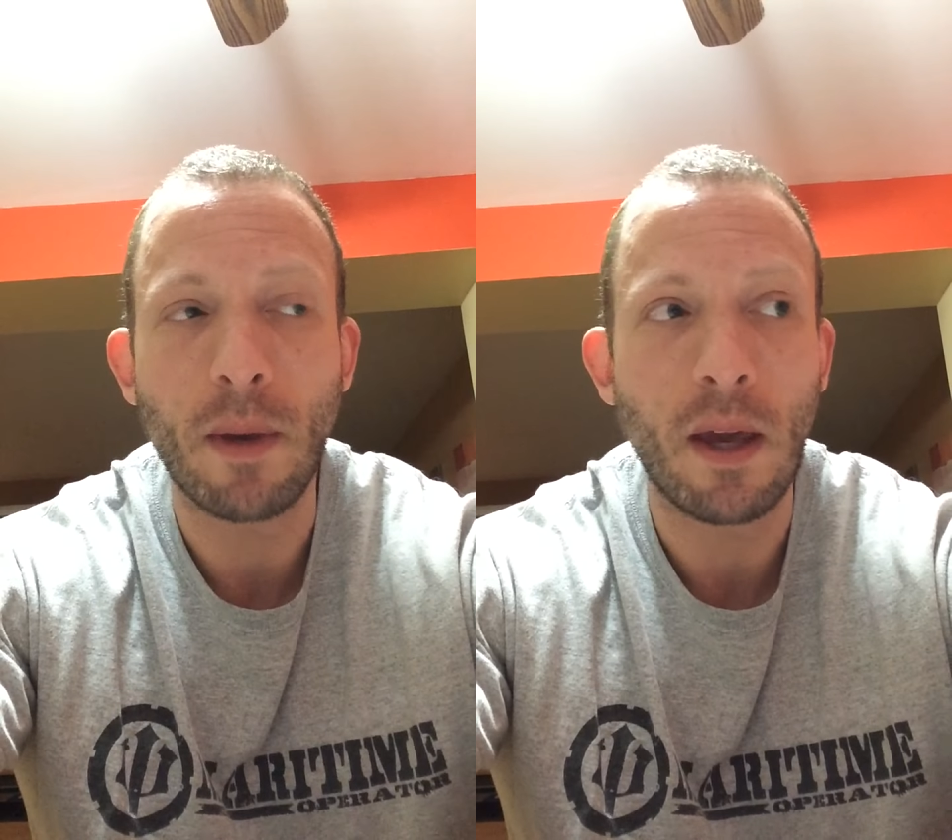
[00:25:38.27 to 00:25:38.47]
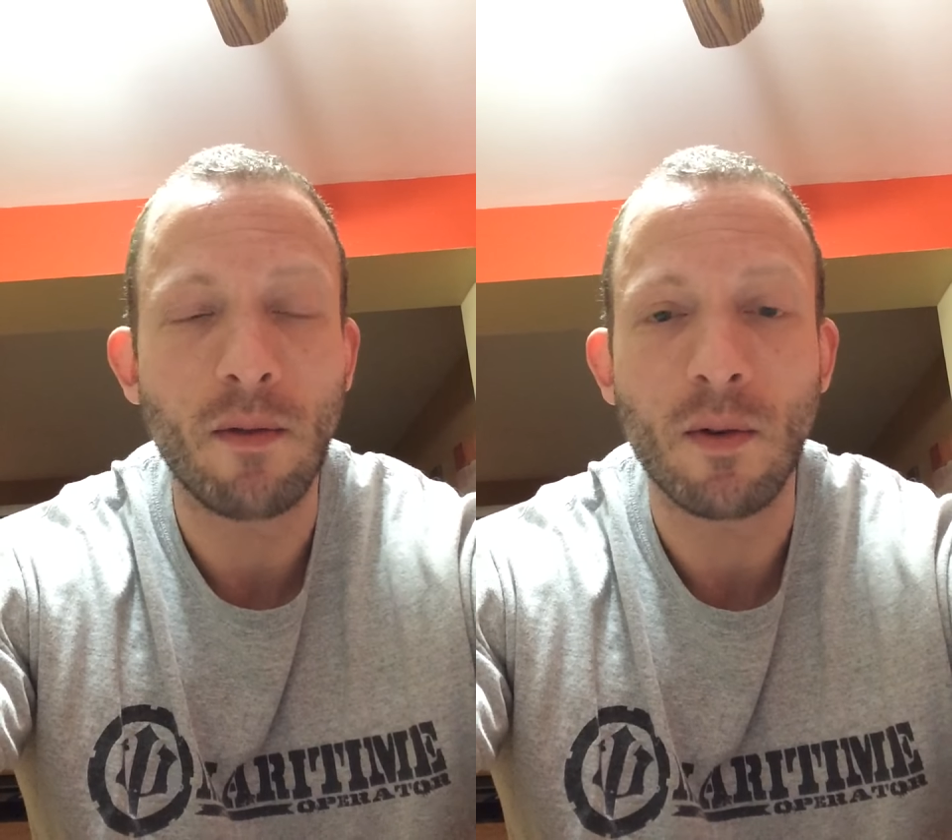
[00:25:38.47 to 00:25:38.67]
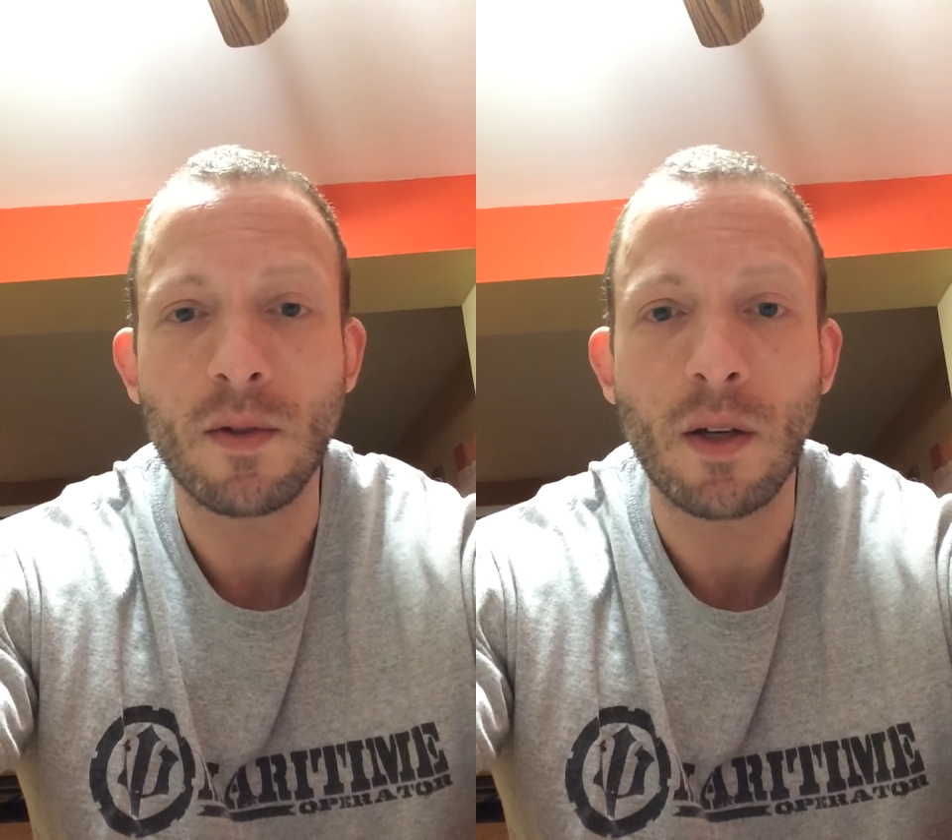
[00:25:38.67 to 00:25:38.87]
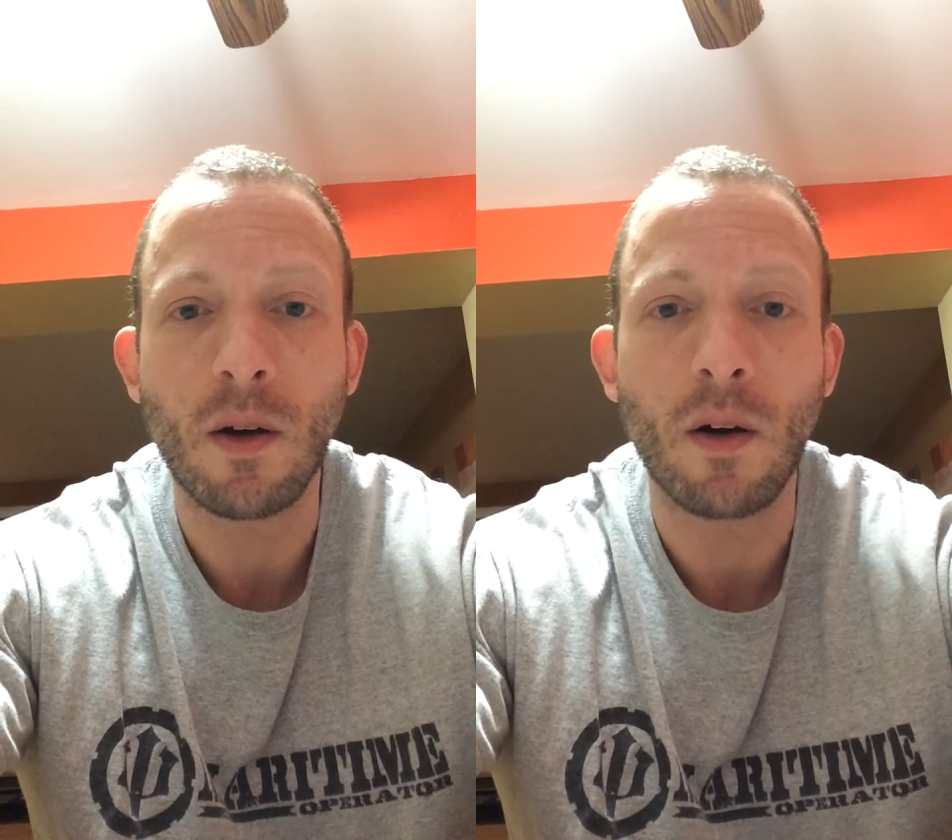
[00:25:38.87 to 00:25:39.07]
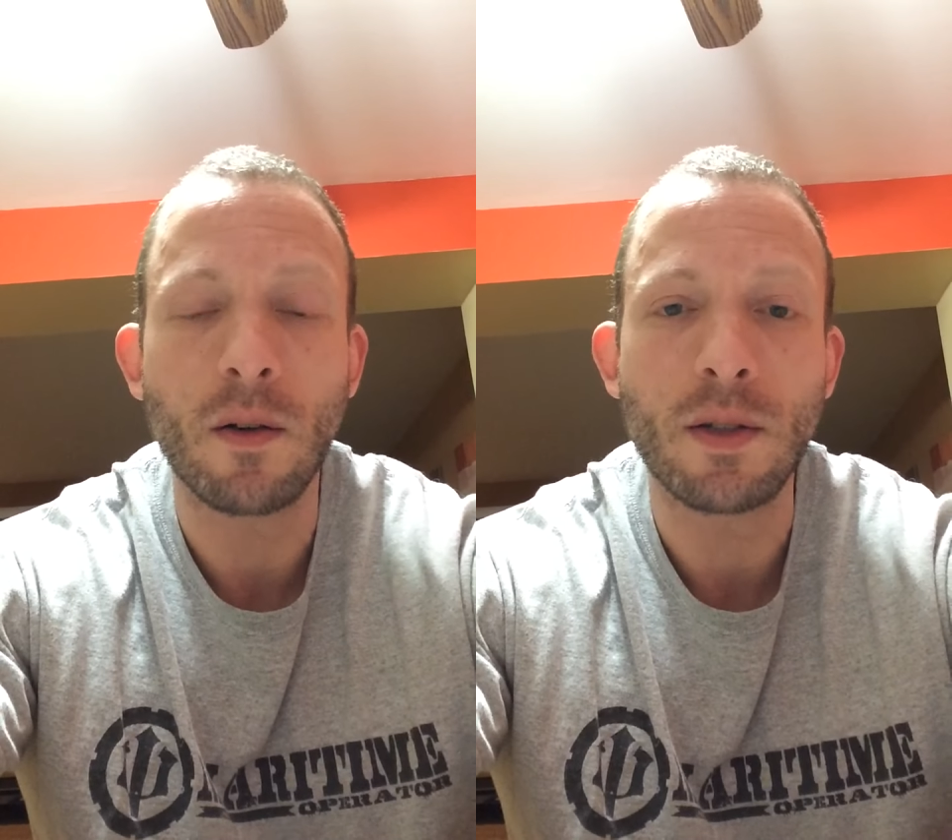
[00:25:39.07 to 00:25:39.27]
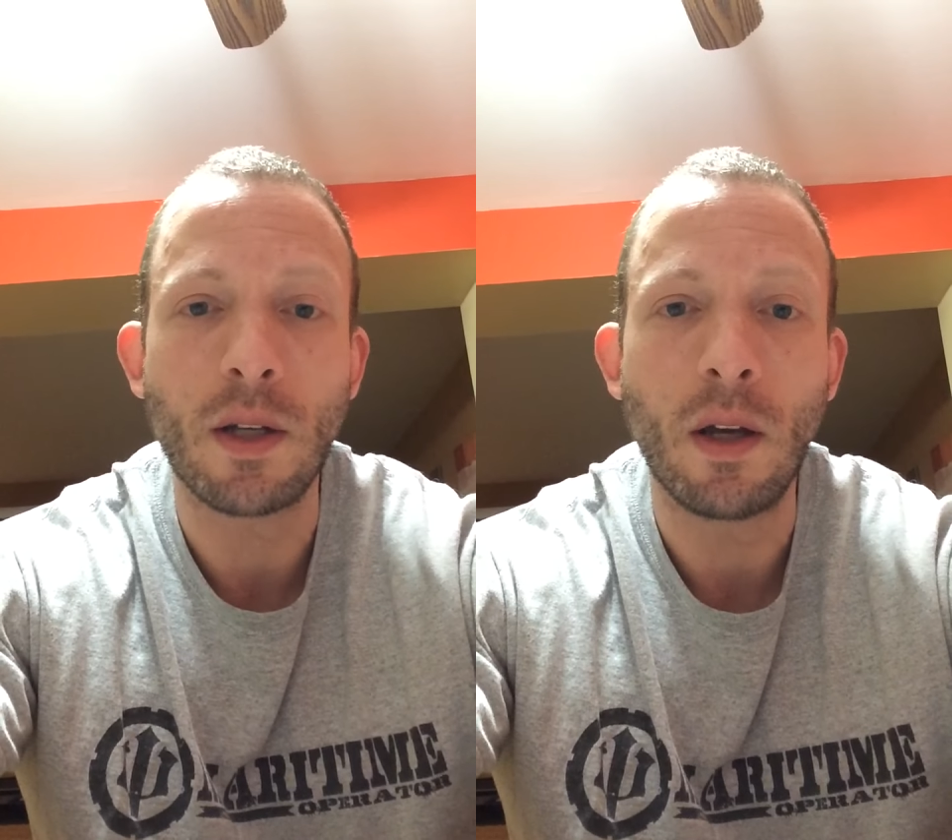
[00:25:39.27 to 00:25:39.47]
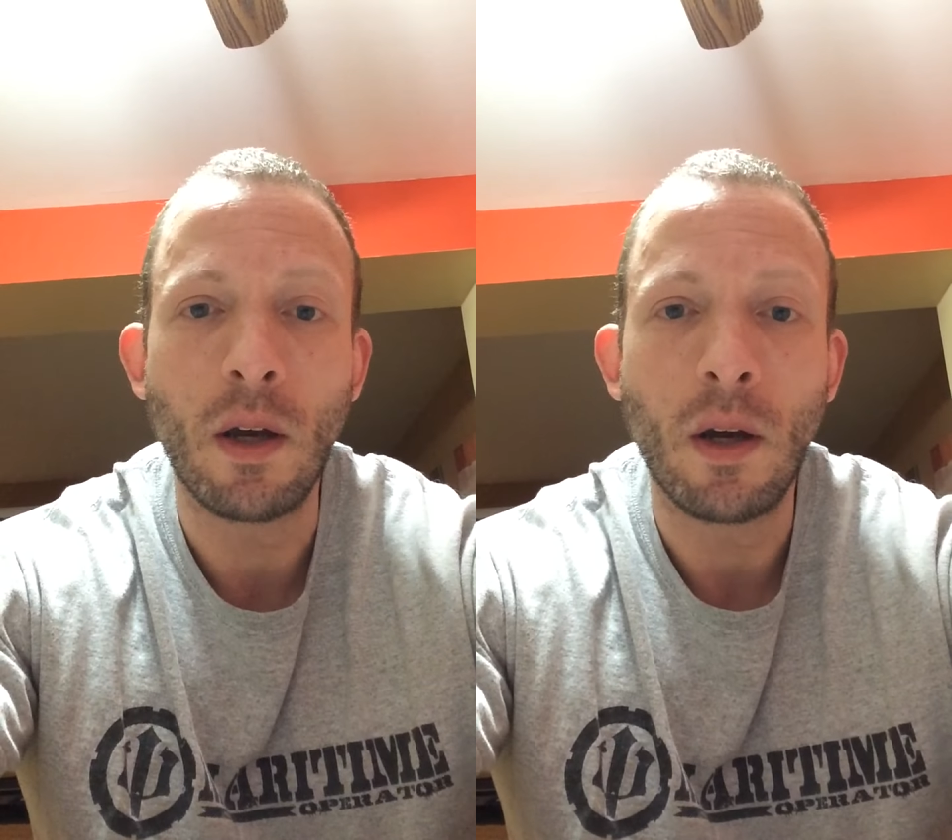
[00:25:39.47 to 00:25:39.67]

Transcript: behavior and psychology.